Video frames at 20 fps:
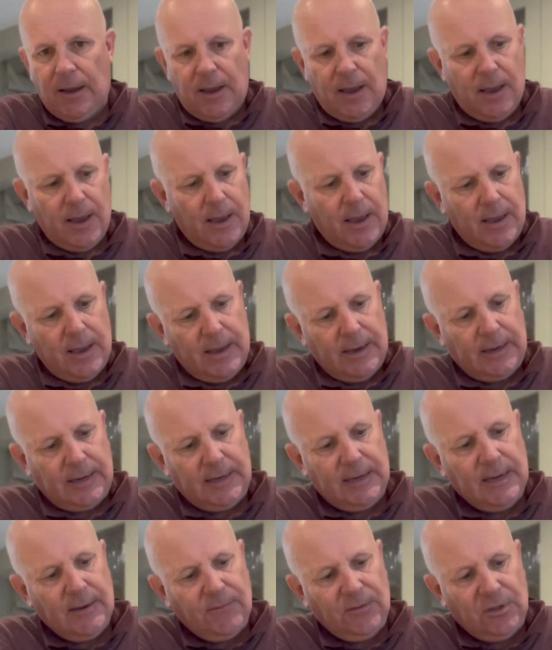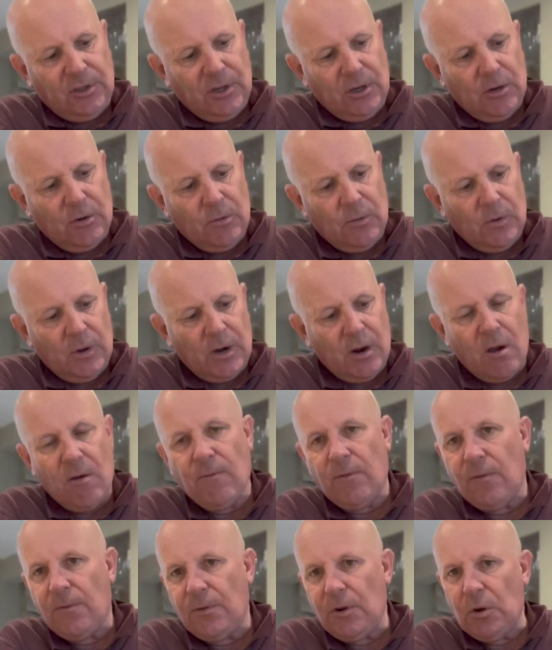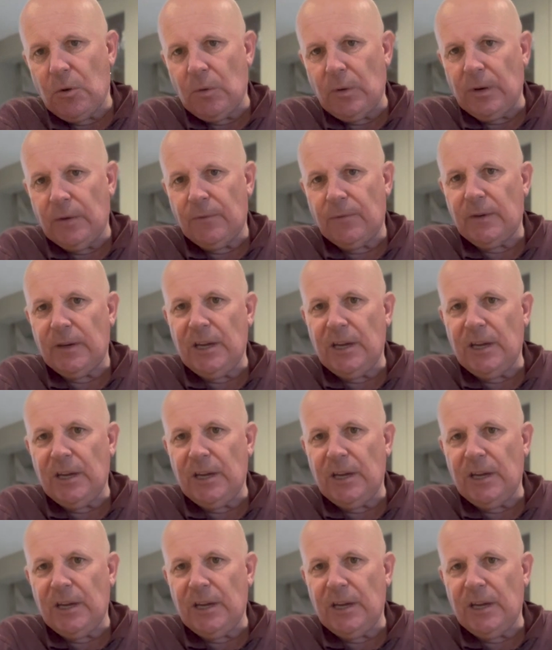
gives you an overview of